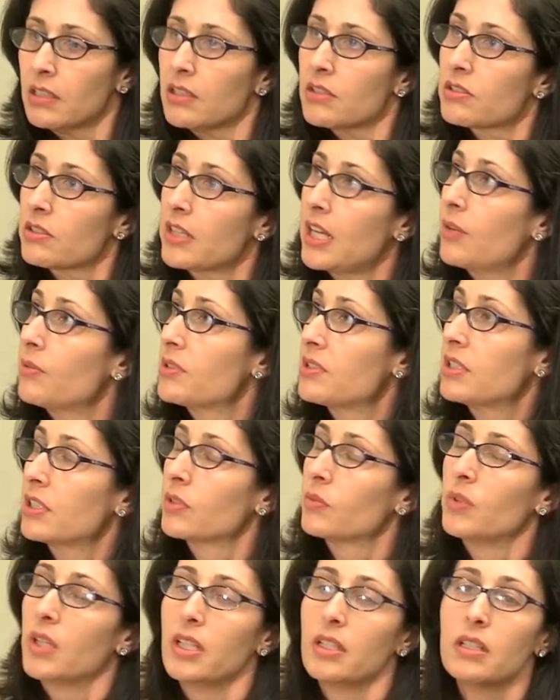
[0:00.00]
So that was
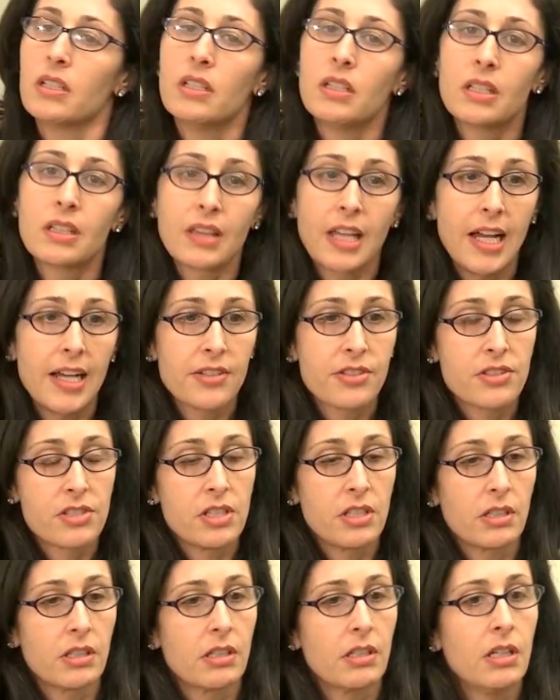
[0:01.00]
year 1. Last
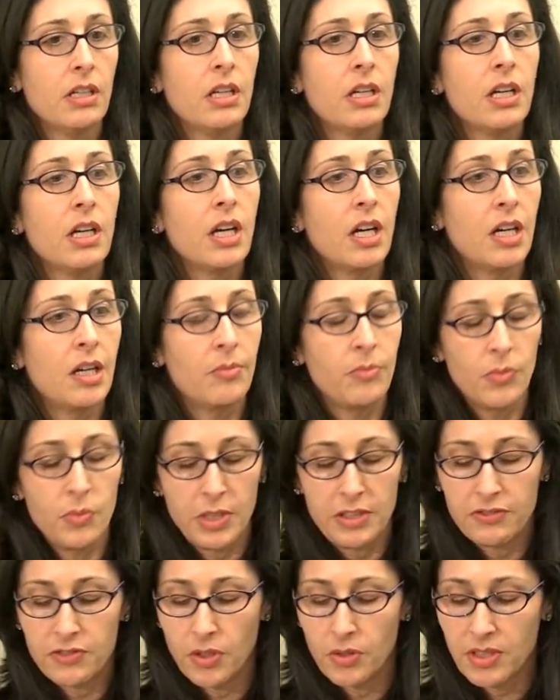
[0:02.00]
year,
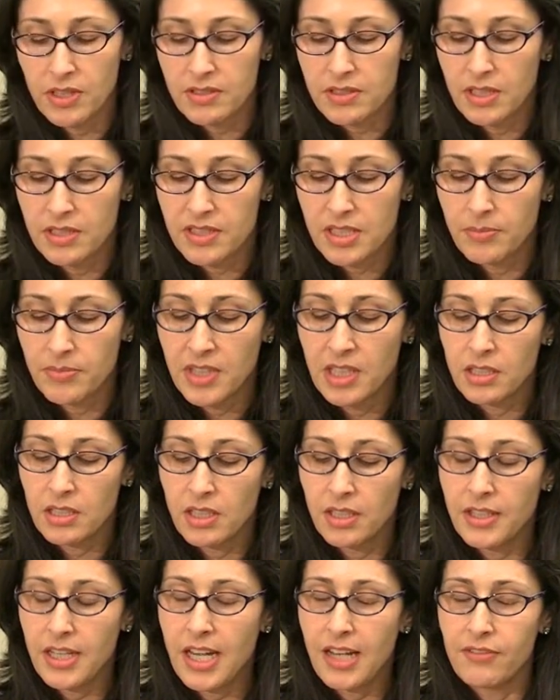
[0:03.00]
we focused on something
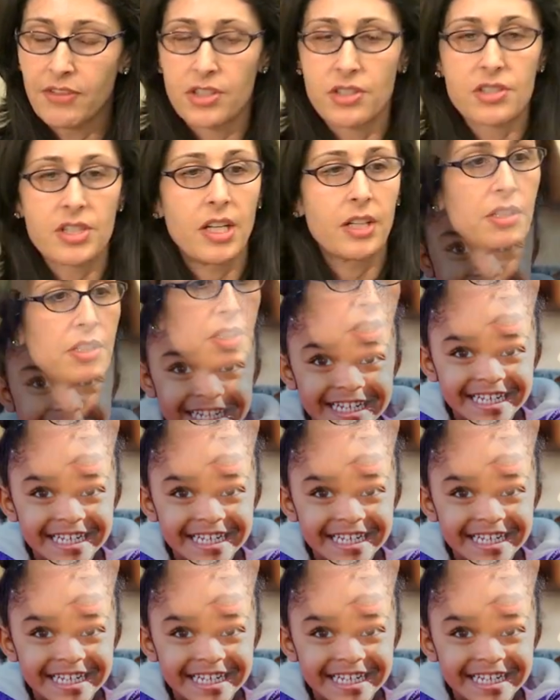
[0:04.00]
called adverse childhood